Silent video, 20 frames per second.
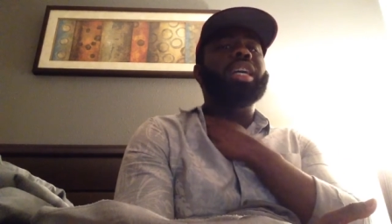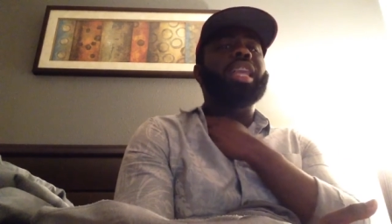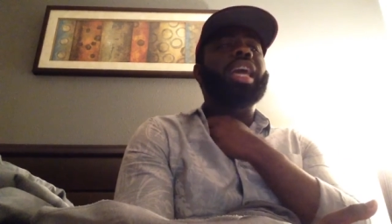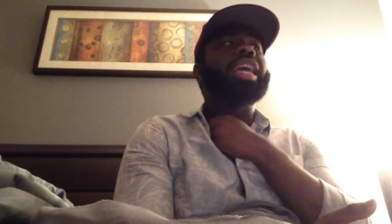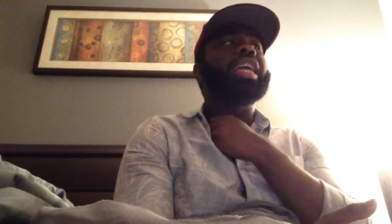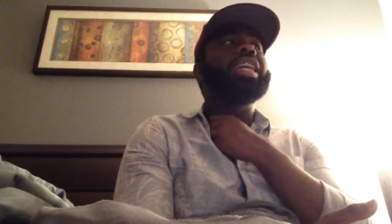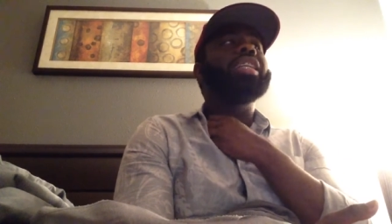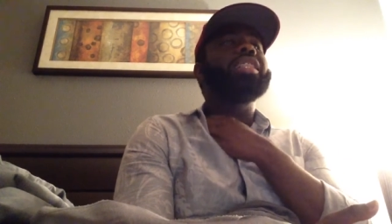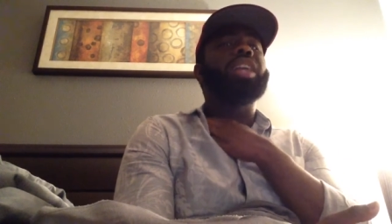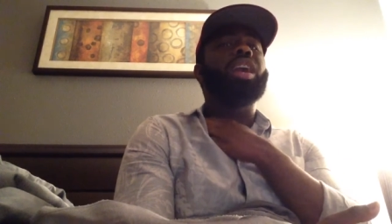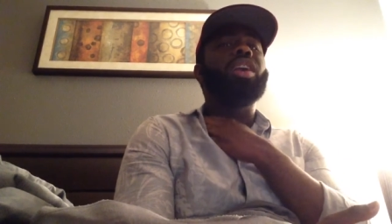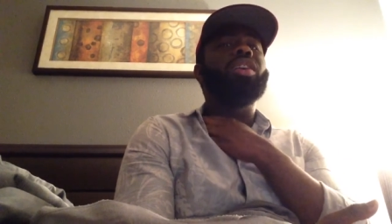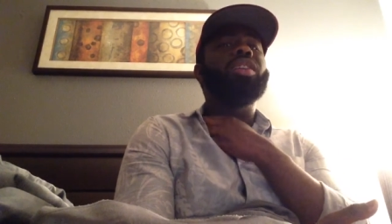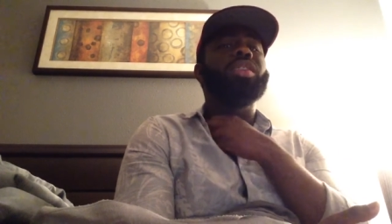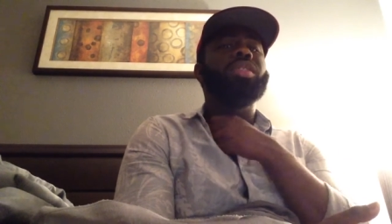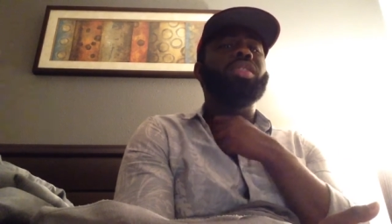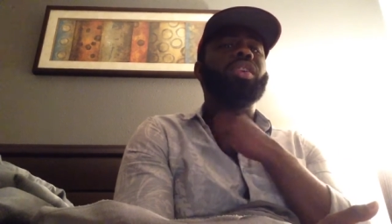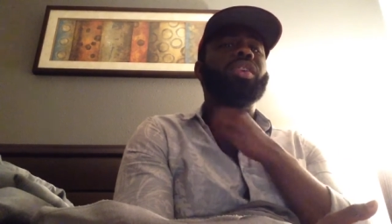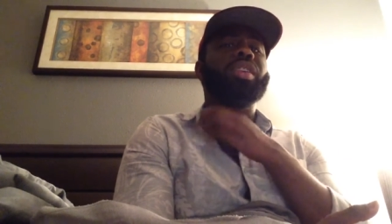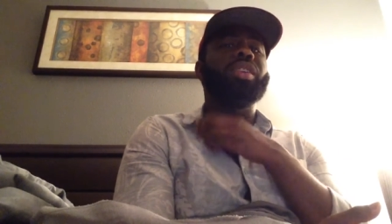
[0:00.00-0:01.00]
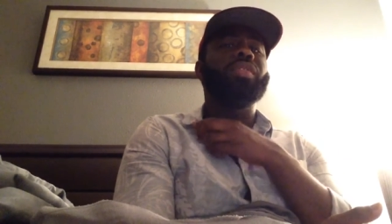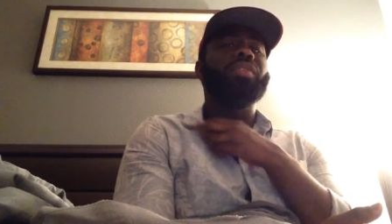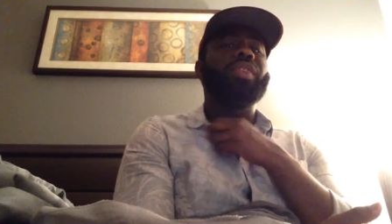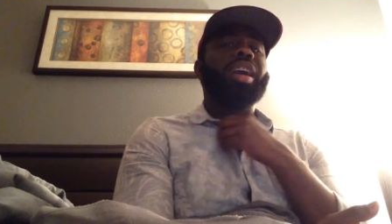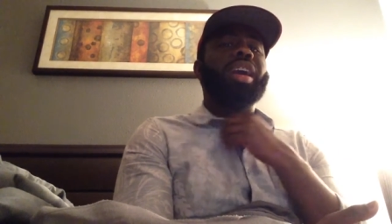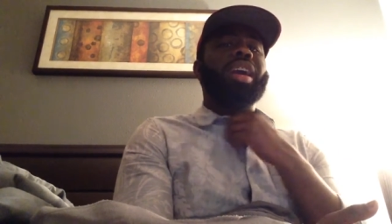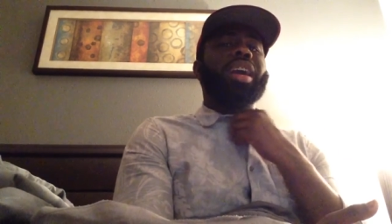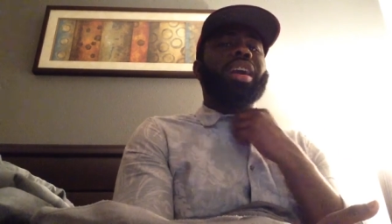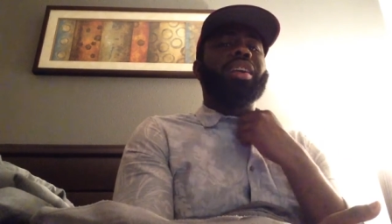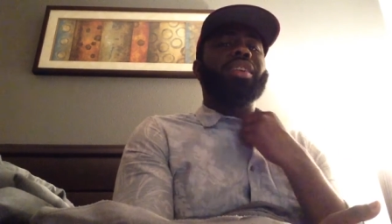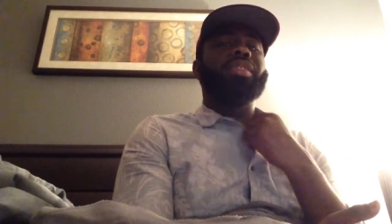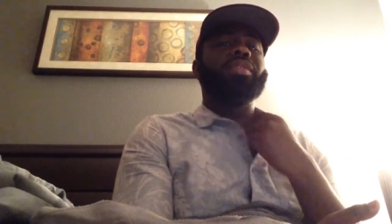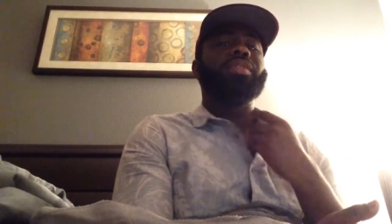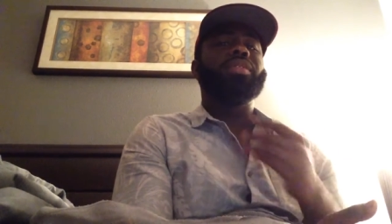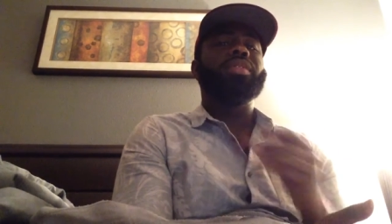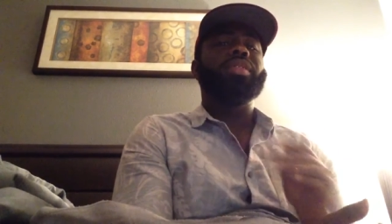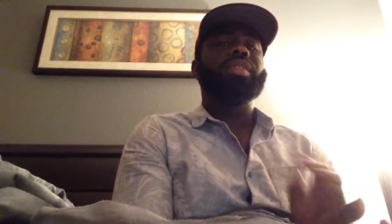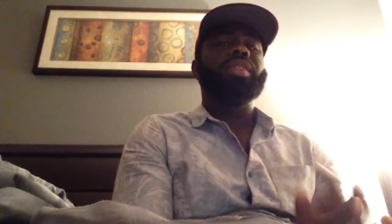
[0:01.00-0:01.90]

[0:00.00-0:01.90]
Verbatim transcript: Like he's only thirty five.